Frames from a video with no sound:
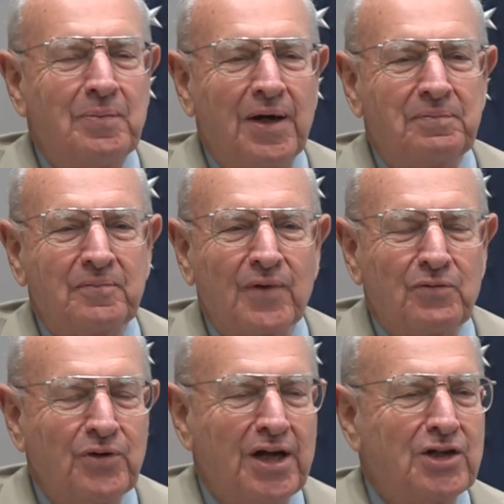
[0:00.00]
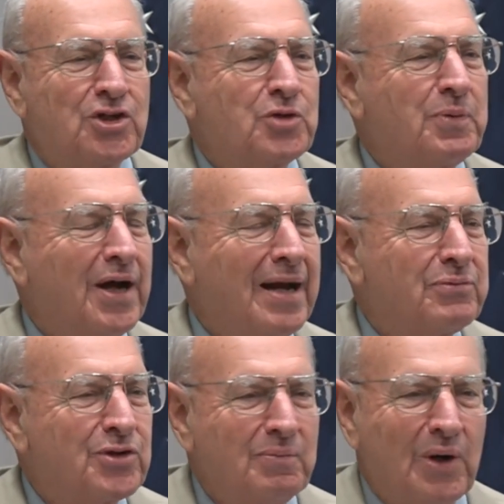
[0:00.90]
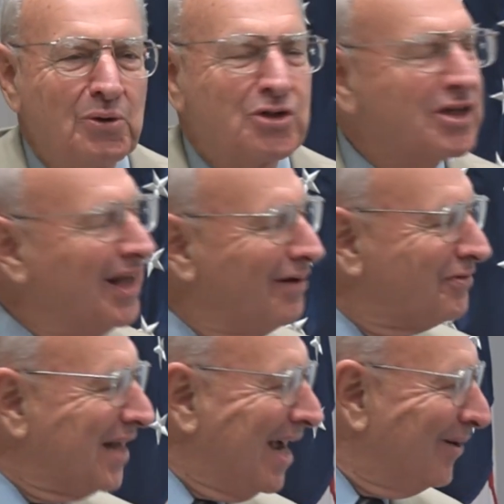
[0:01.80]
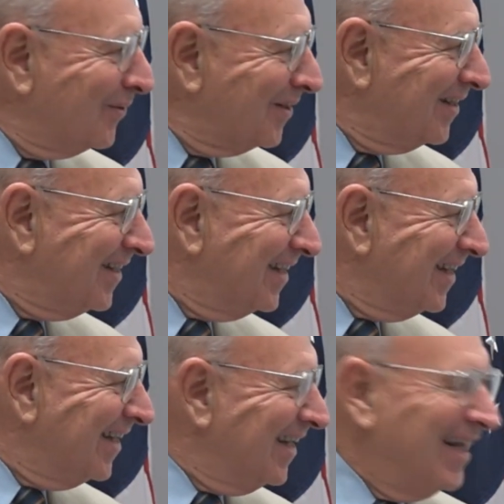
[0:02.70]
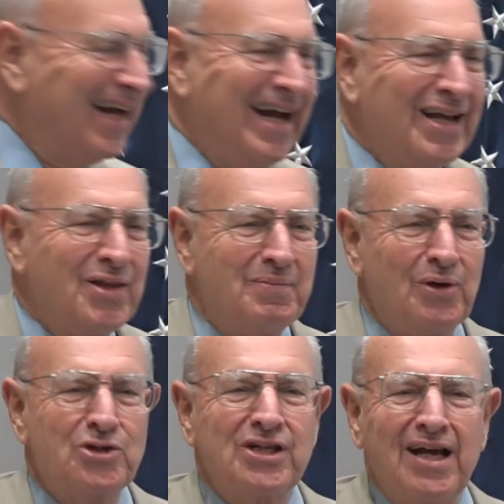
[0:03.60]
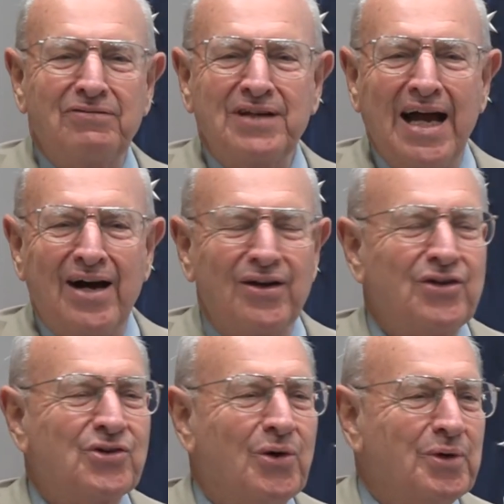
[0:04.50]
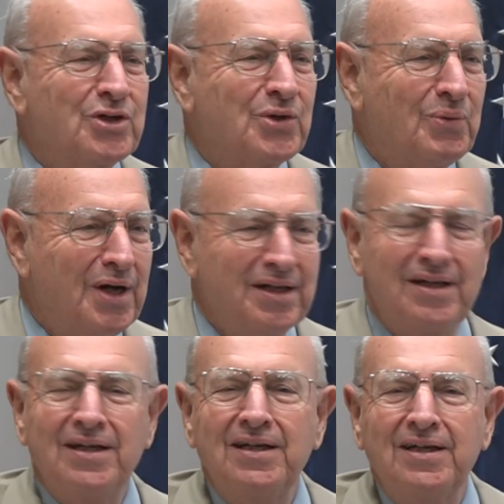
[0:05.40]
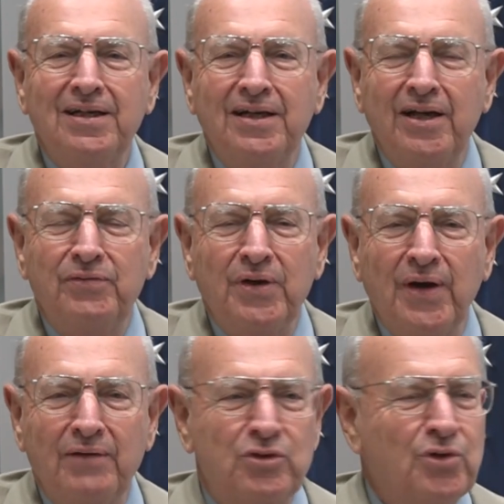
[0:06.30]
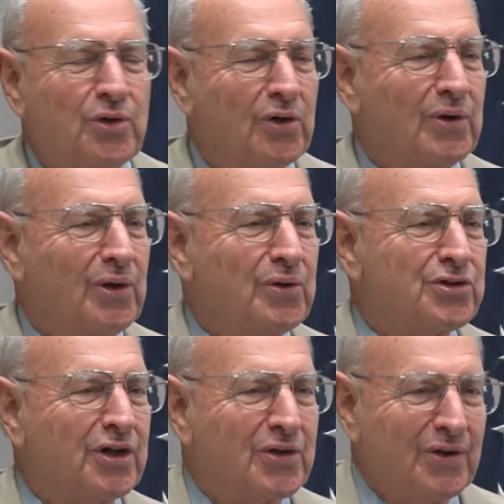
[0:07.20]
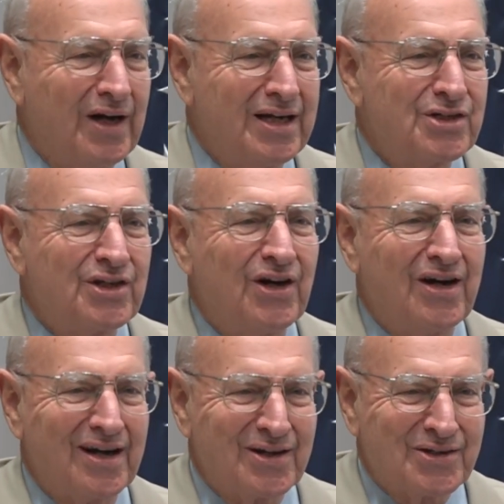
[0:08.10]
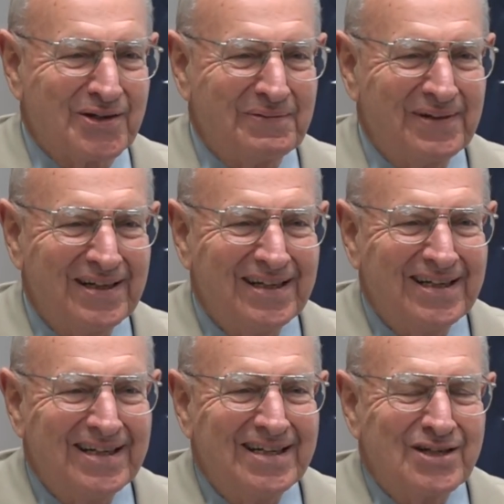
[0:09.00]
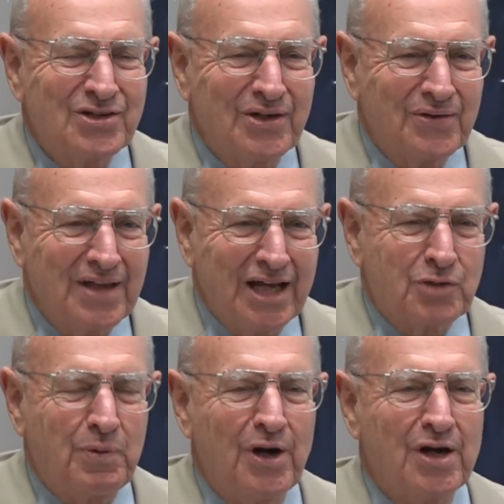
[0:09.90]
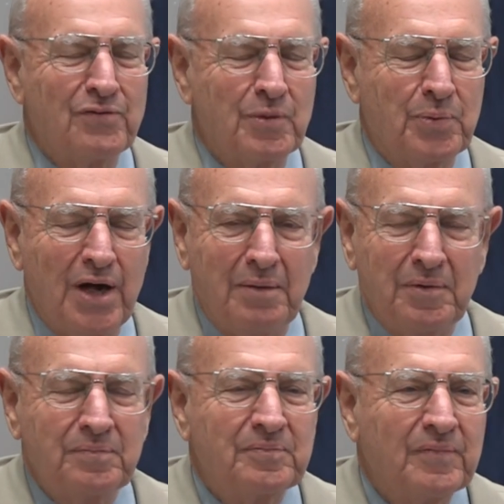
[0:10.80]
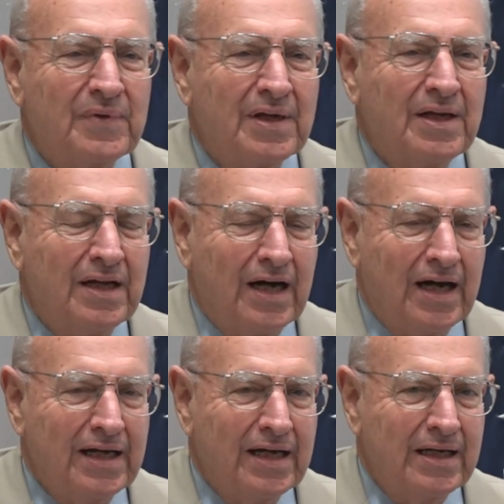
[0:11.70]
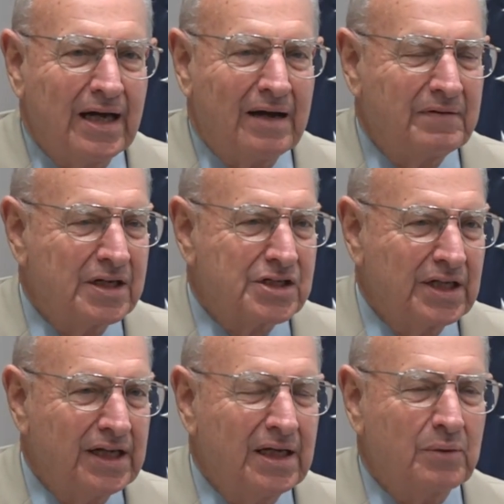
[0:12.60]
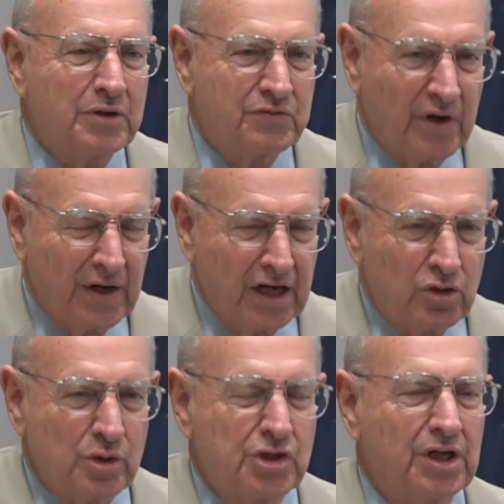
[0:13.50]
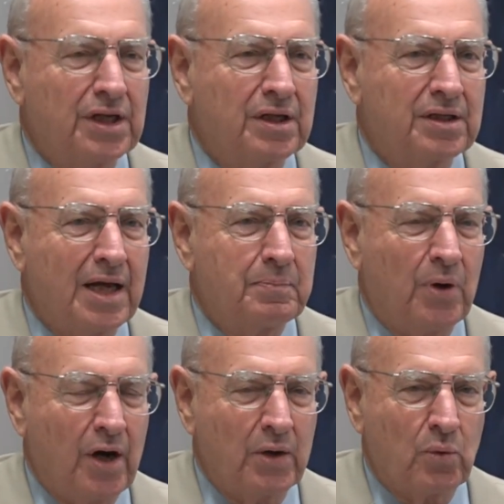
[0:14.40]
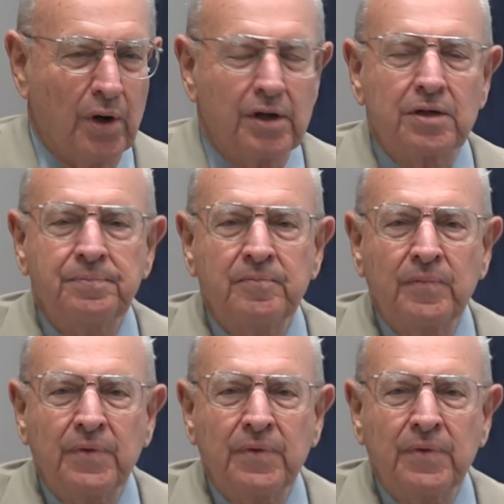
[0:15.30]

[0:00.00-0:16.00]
But France is perhaps the most left out. And the most left out is always the one, if you have 2-year-olds, that cries the hardest. So that's part of the problem. And obviously, it was very interesting that that part worked.